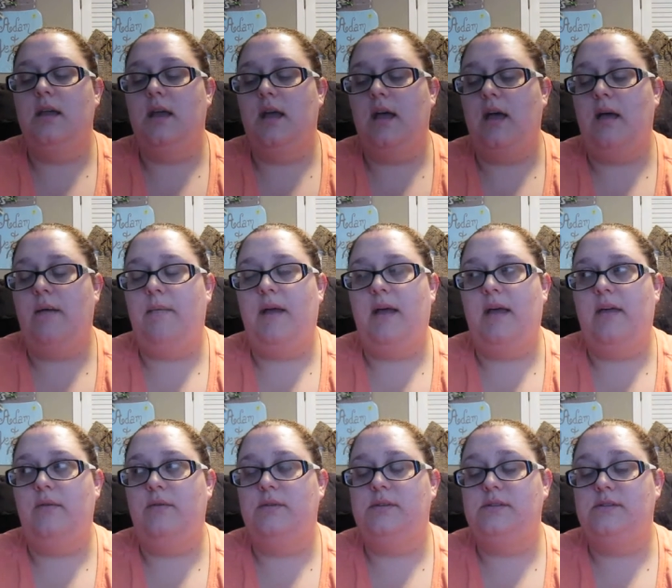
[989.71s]

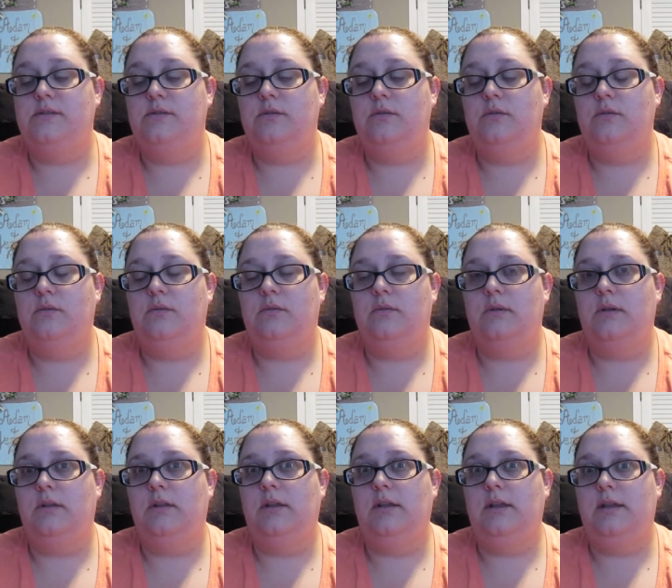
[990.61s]
I was
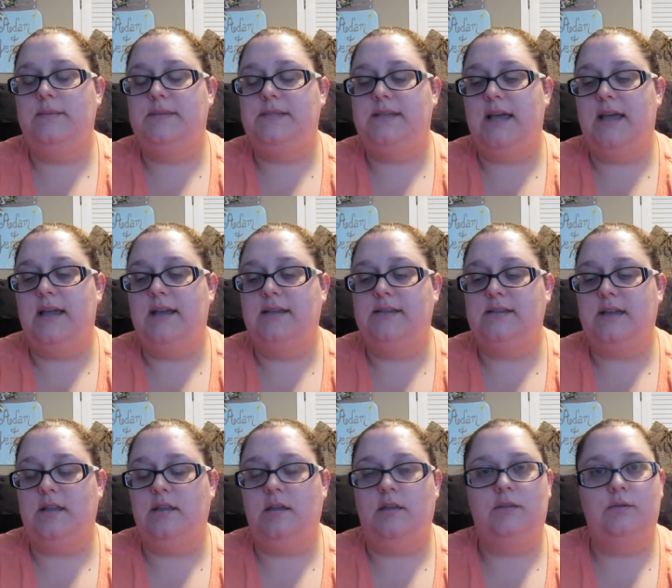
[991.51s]
a little upset because
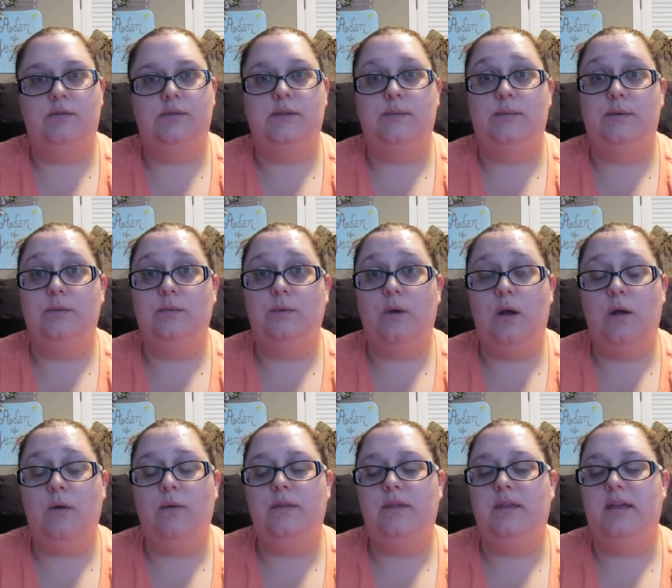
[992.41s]
I thought there was something
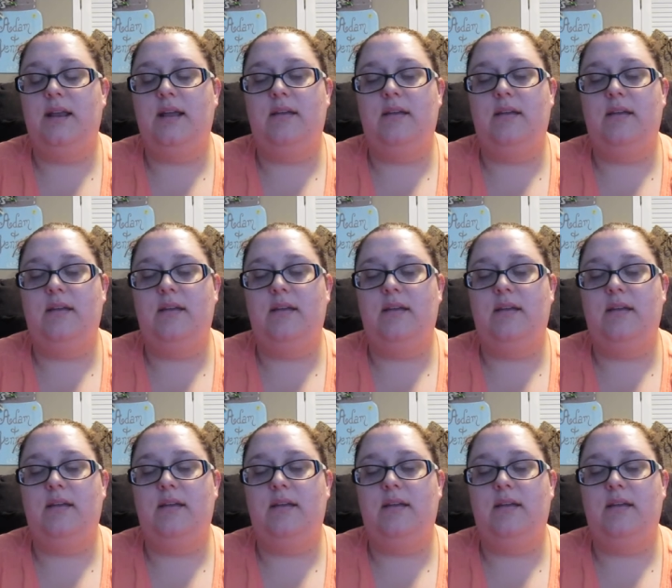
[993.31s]
wrong with it.